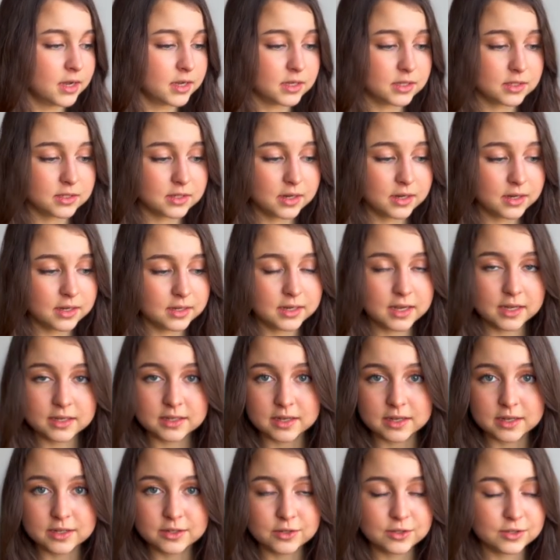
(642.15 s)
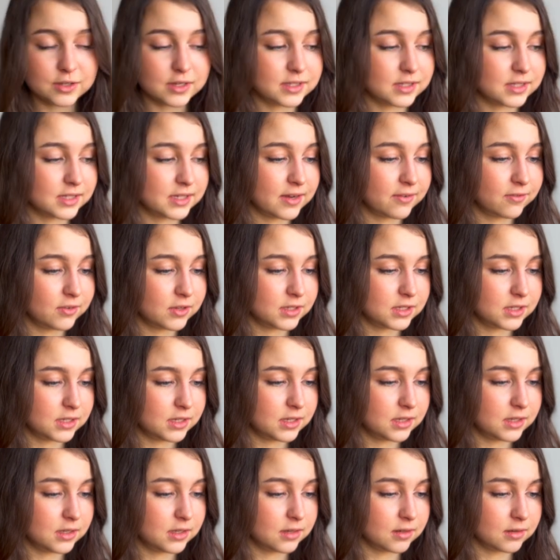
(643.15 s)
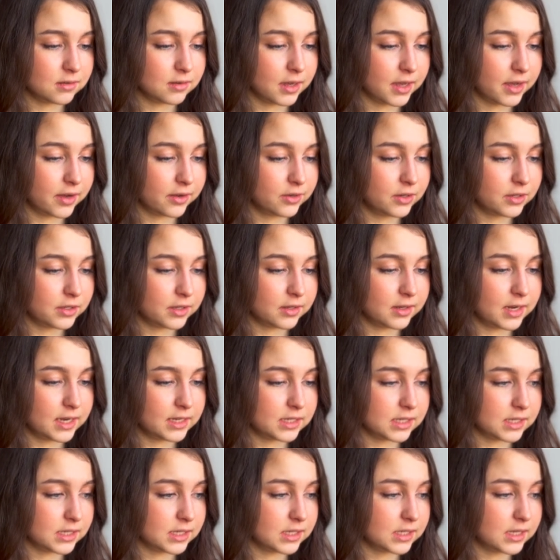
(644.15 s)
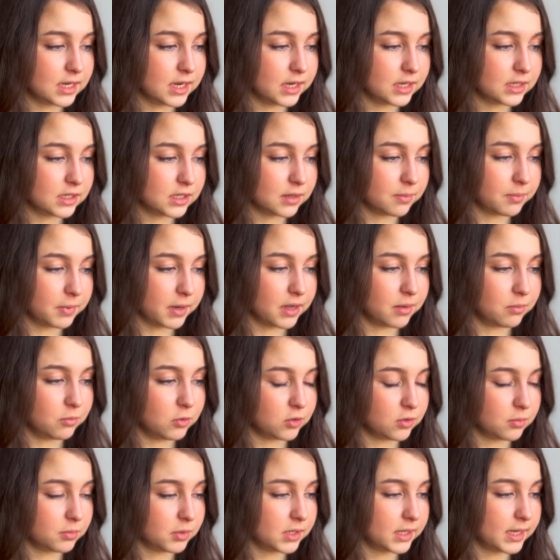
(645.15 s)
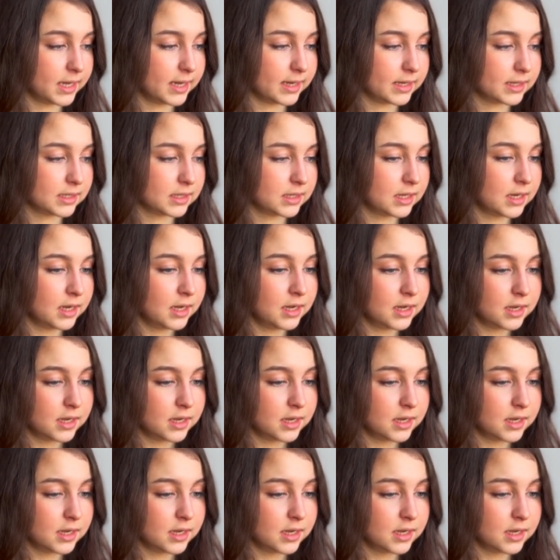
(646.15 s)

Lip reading: Starknet 170, 186 by Immutable X.